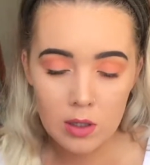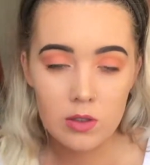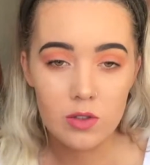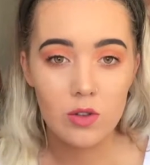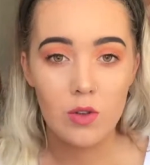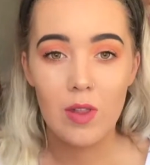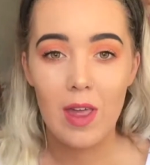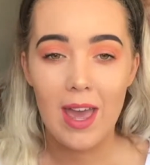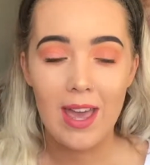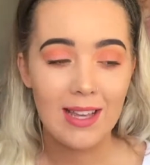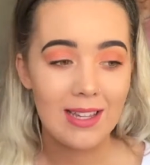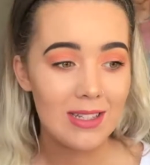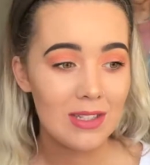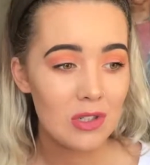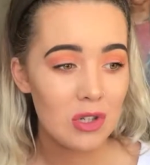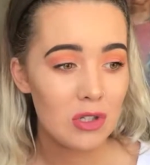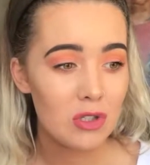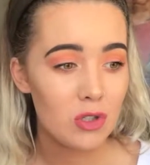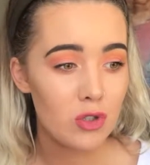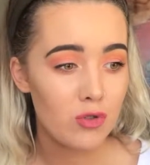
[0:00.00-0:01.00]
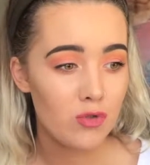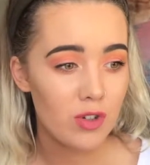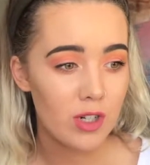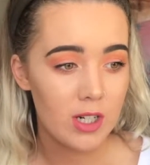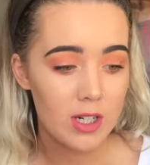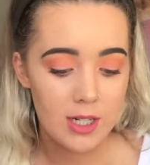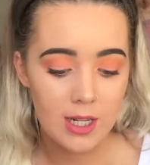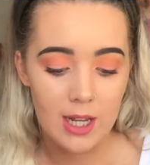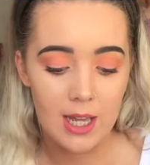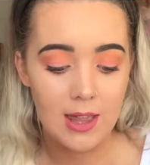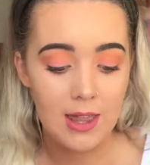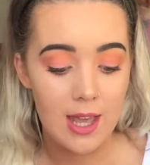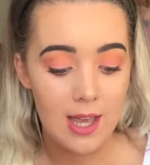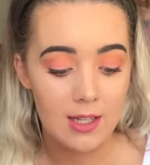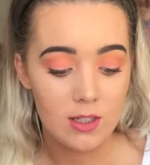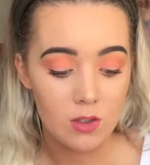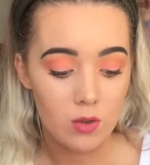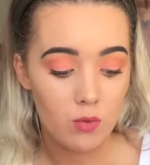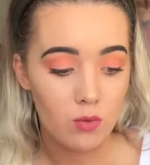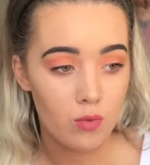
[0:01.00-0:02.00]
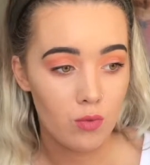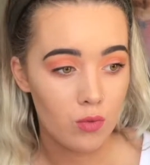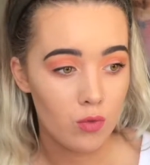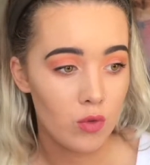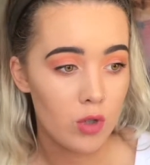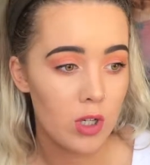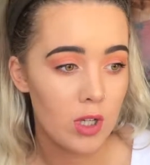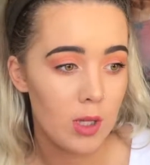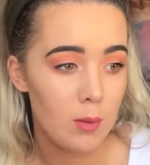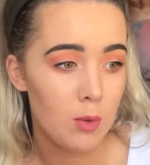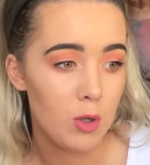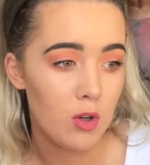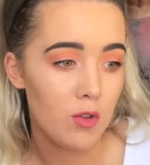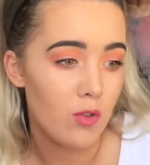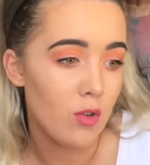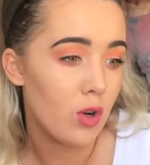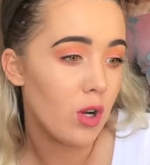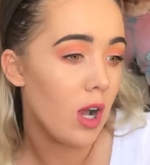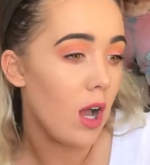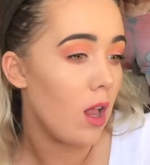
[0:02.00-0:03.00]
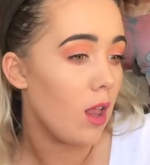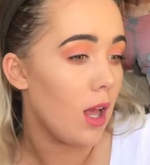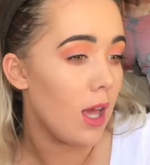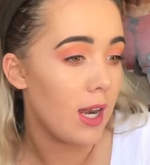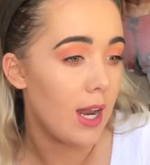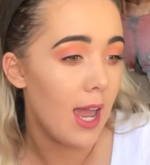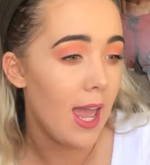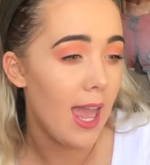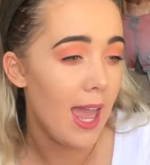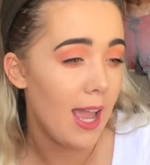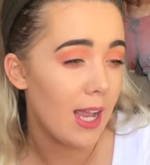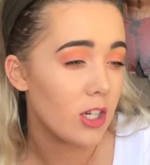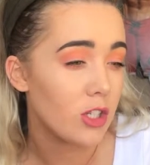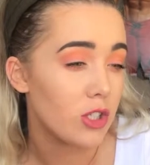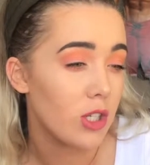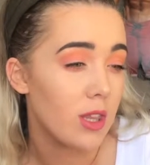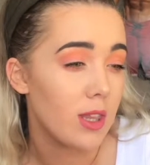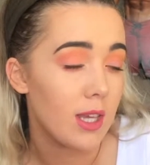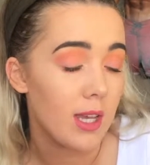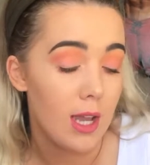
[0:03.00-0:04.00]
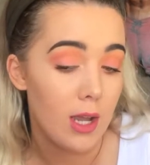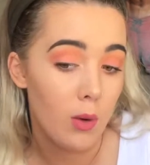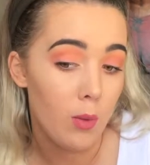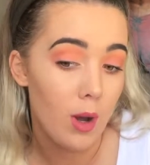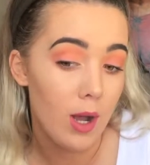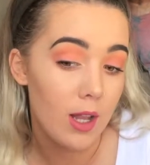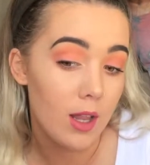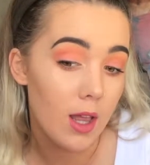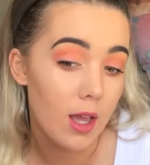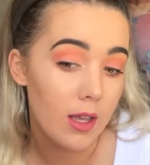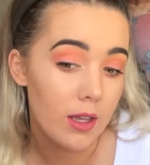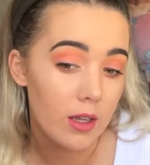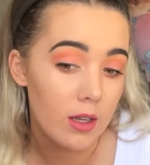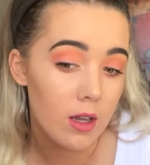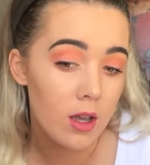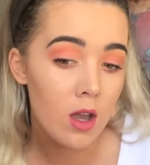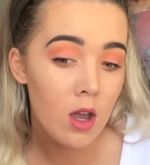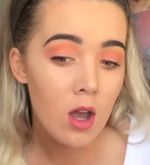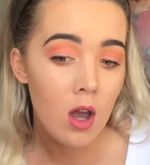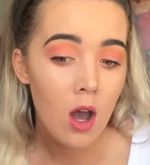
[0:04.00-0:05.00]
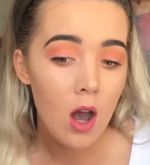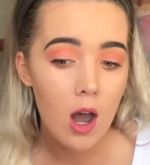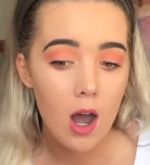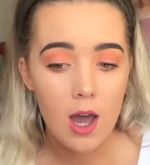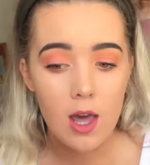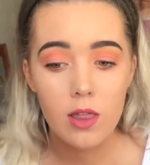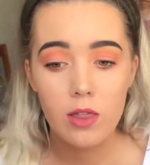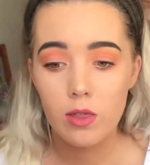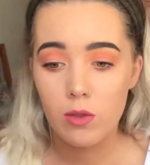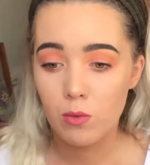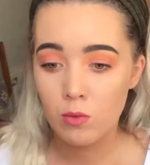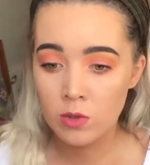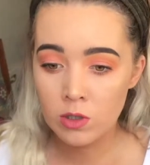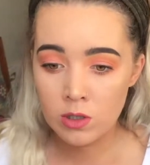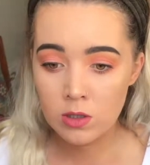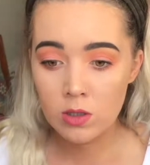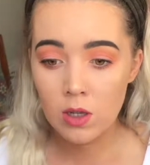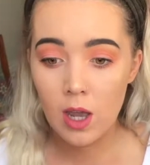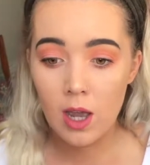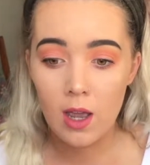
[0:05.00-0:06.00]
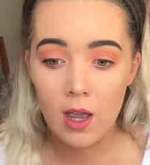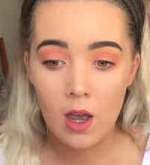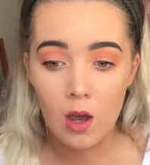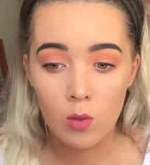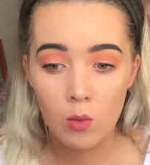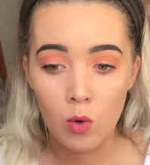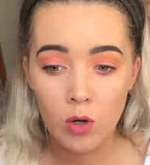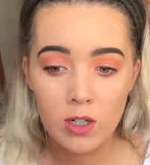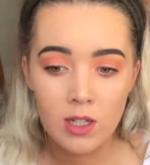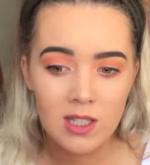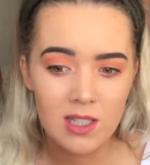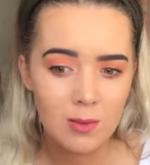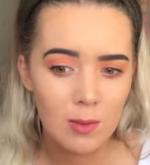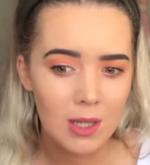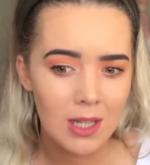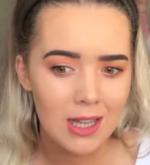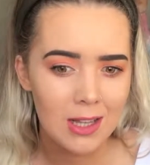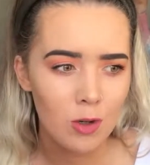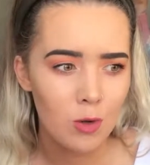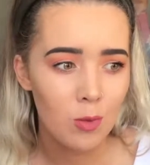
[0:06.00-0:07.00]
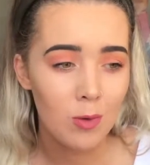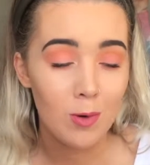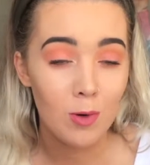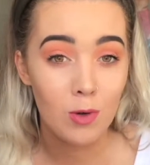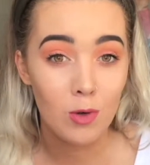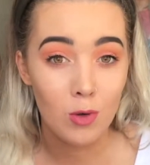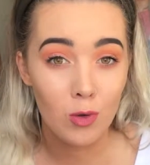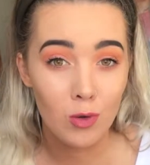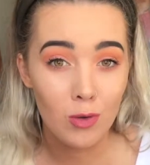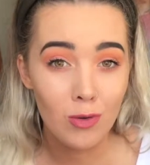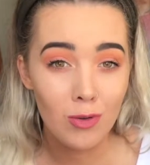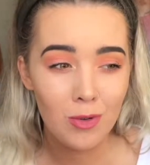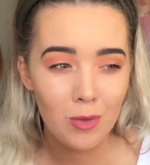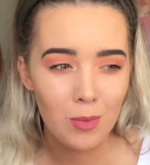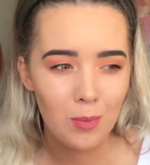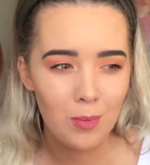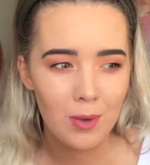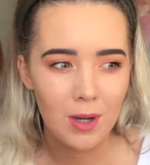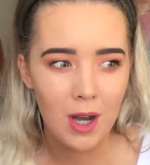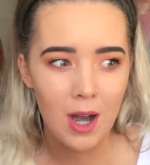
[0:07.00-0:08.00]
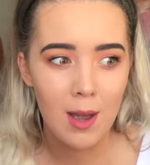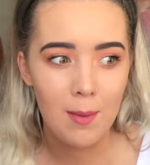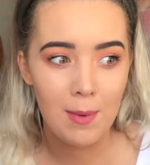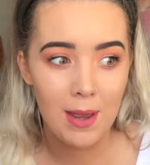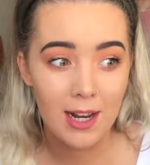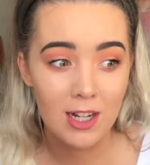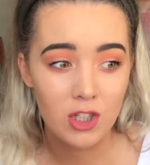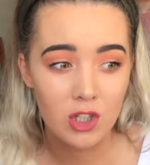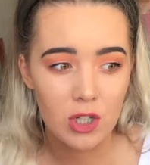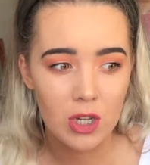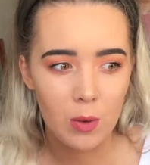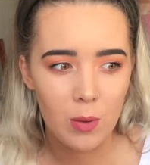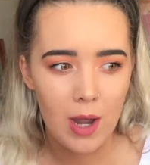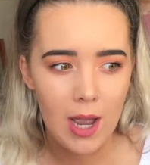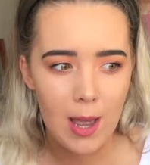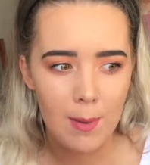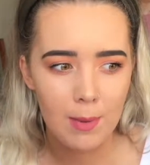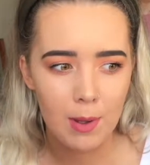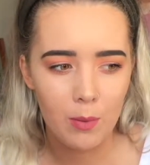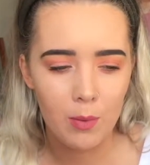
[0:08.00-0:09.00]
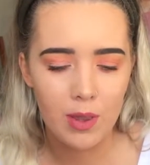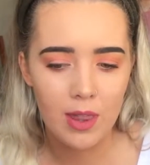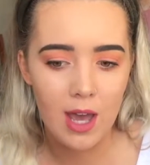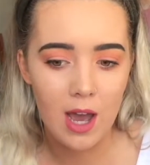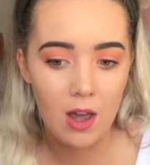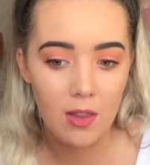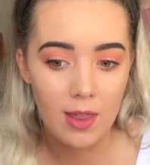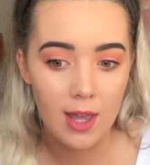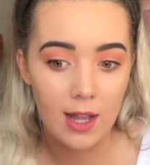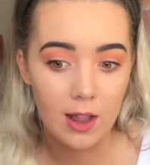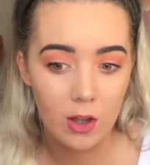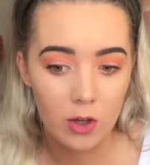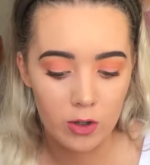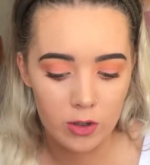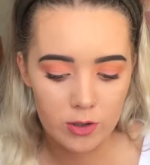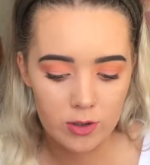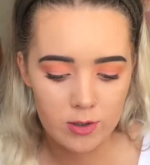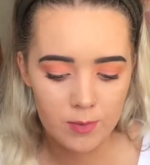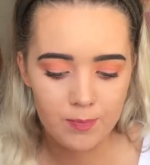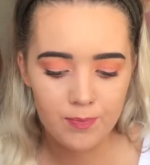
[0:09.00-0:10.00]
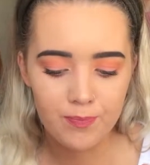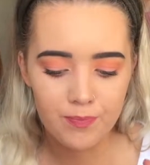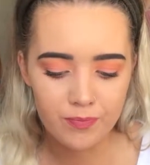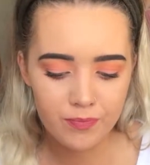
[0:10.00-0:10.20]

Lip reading: So that is Serenity, and that is a really beautiful colour, and I actually think I quite like it. I was wanting to make it a little more nude, but I'm actually quite happy with how that looks.